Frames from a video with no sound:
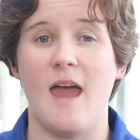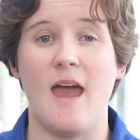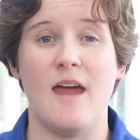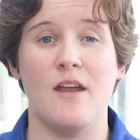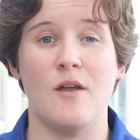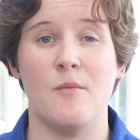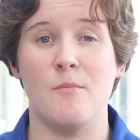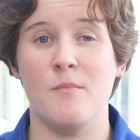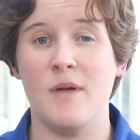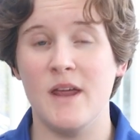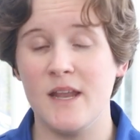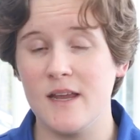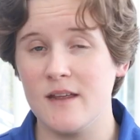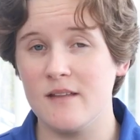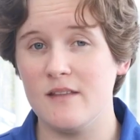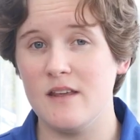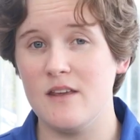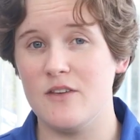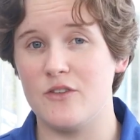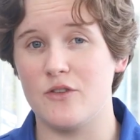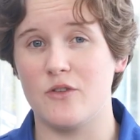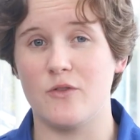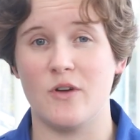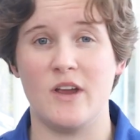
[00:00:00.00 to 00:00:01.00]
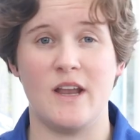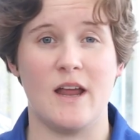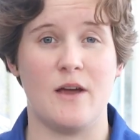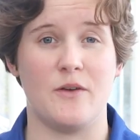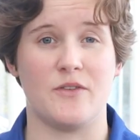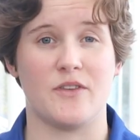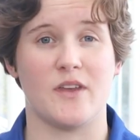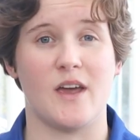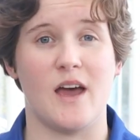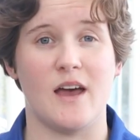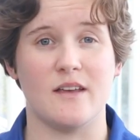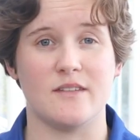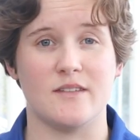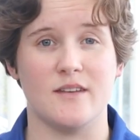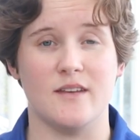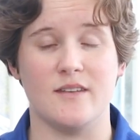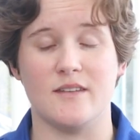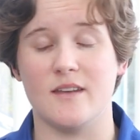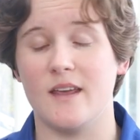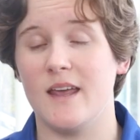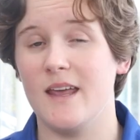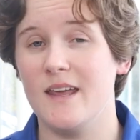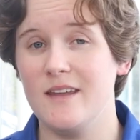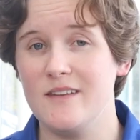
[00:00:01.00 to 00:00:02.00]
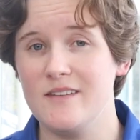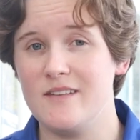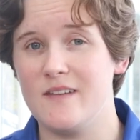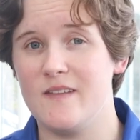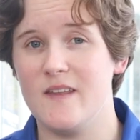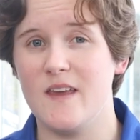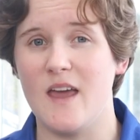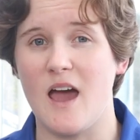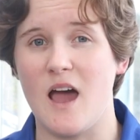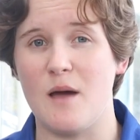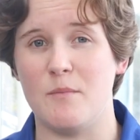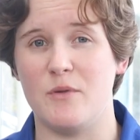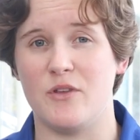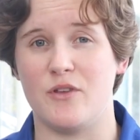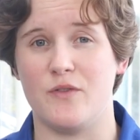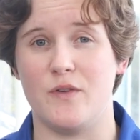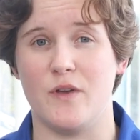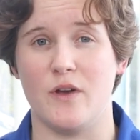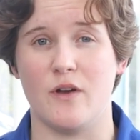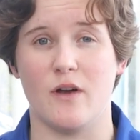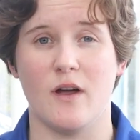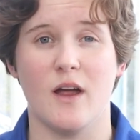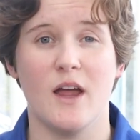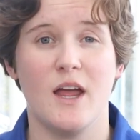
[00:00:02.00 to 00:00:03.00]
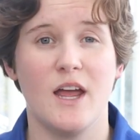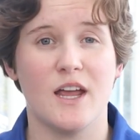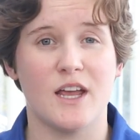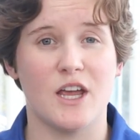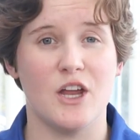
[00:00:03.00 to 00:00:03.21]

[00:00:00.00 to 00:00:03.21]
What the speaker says: and emitting these greenhouse gases into the atmosphere